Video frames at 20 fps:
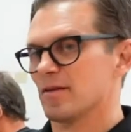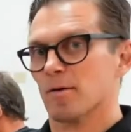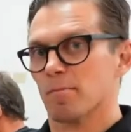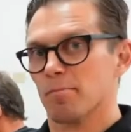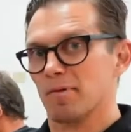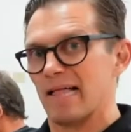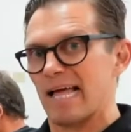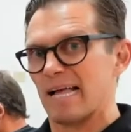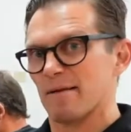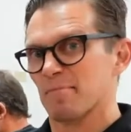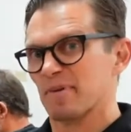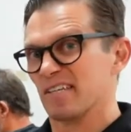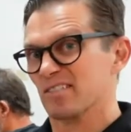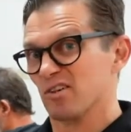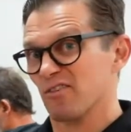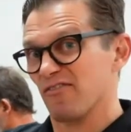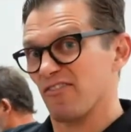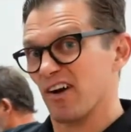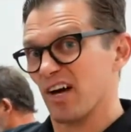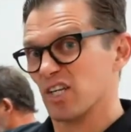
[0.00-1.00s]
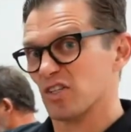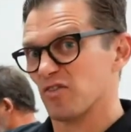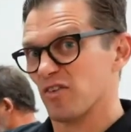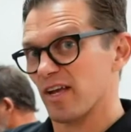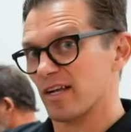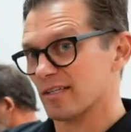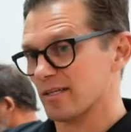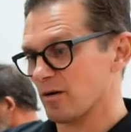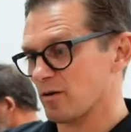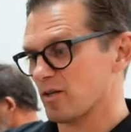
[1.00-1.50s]
They're black because they're
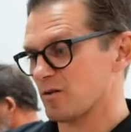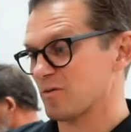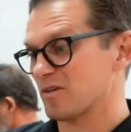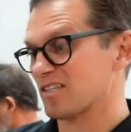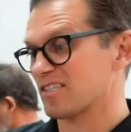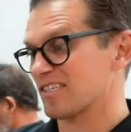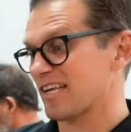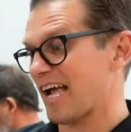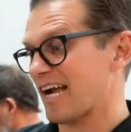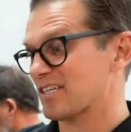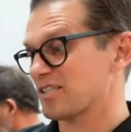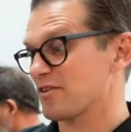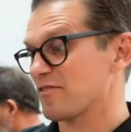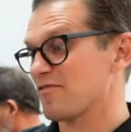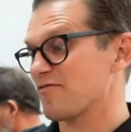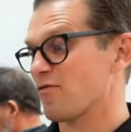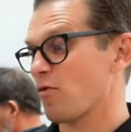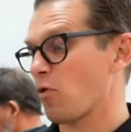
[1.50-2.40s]
phosphate coated, which is actually